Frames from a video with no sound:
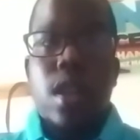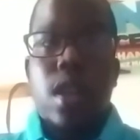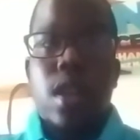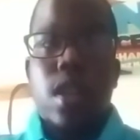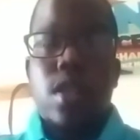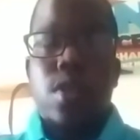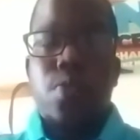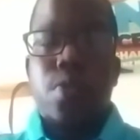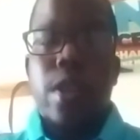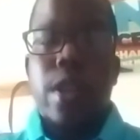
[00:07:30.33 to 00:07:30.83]

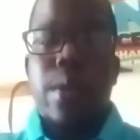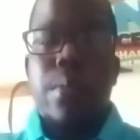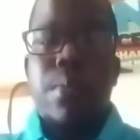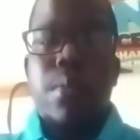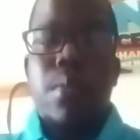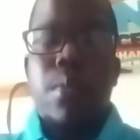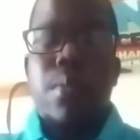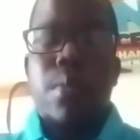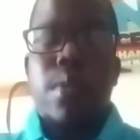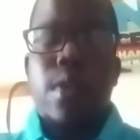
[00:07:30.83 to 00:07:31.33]
It's really
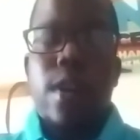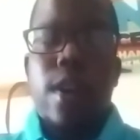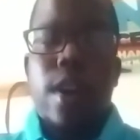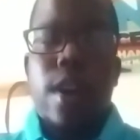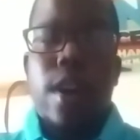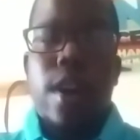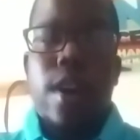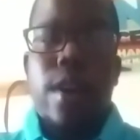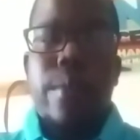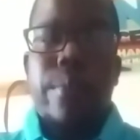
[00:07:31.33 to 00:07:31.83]

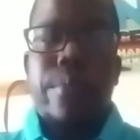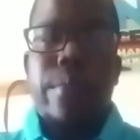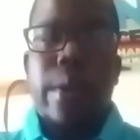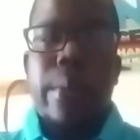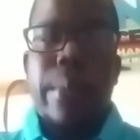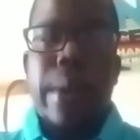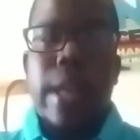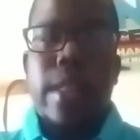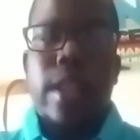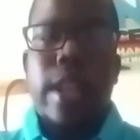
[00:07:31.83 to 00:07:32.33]

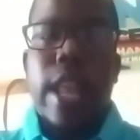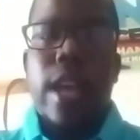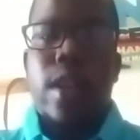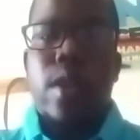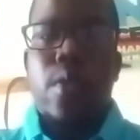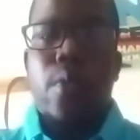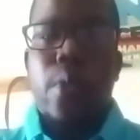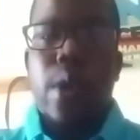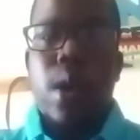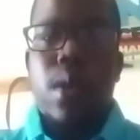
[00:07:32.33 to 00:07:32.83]
about the lack
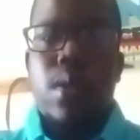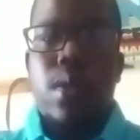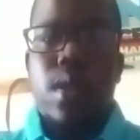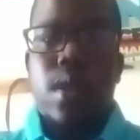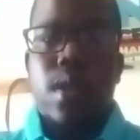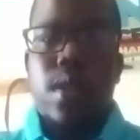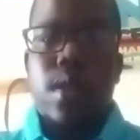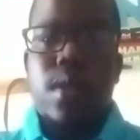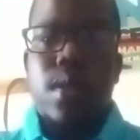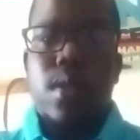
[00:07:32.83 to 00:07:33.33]
of wealth.